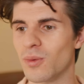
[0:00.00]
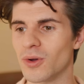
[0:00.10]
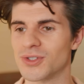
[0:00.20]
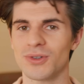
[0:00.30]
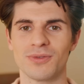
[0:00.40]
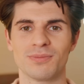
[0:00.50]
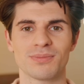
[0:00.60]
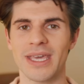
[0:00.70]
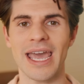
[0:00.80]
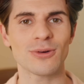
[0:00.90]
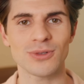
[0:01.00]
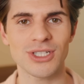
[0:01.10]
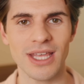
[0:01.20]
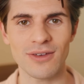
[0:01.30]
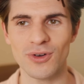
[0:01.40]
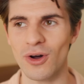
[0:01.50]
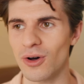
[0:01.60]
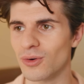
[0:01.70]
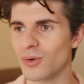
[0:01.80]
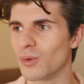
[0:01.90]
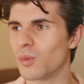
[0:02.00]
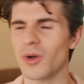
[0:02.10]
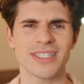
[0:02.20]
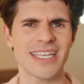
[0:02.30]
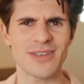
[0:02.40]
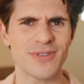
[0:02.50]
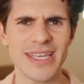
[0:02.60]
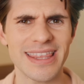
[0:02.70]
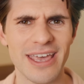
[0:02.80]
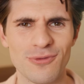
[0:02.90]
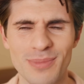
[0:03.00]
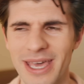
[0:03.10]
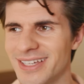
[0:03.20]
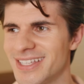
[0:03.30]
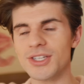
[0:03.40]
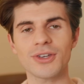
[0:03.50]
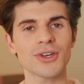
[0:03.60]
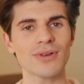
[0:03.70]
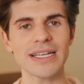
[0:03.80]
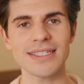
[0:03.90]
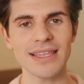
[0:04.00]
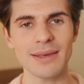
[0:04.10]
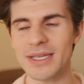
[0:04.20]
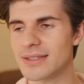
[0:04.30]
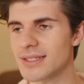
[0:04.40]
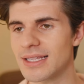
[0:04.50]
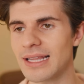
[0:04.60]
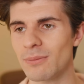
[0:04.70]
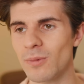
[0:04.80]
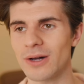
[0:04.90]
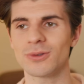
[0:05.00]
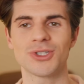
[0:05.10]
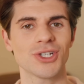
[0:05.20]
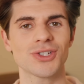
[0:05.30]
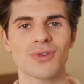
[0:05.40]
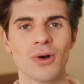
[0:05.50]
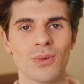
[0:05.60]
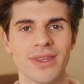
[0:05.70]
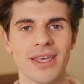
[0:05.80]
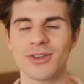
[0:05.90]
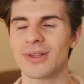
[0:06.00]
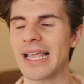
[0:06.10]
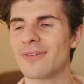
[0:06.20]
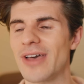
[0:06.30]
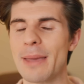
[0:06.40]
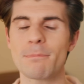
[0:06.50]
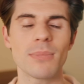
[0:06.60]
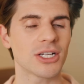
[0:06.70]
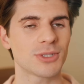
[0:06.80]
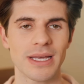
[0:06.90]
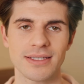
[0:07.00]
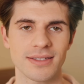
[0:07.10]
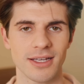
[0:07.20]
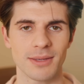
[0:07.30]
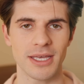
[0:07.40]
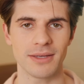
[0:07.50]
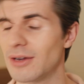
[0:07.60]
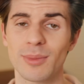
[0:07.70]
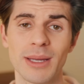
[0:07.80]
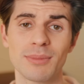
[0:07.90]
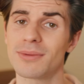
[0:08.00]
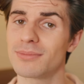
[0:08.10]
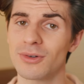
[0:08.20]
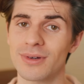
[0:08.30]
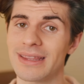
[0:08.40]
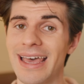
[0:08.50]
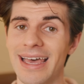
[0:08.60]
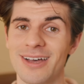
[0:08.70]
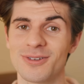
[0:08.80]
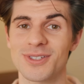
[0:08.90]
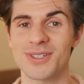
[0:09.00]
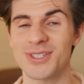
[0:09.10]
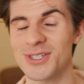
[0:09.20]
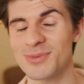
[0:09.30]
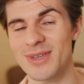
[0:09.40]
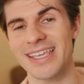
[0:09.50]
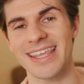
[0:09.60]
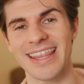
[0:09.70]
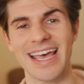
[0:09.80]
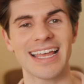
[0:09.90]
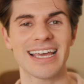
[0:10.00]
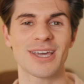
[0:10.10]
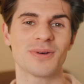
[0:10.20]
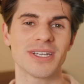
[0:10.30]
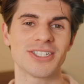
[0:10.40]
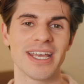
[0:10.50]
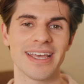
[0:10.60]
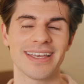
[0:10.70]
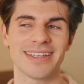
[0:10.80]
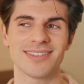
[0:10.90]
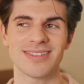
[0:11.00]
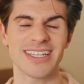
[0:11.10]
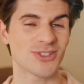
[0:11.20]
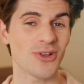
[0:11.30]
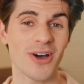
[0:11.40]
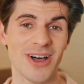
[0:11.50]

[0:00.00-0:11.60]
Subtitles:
what sort of couch they've got or what TV they've picked. So correcting them, it doesn't land well, just roll with it. You'll have a much better time here. And remember, you're in their house, so speak their language. It's not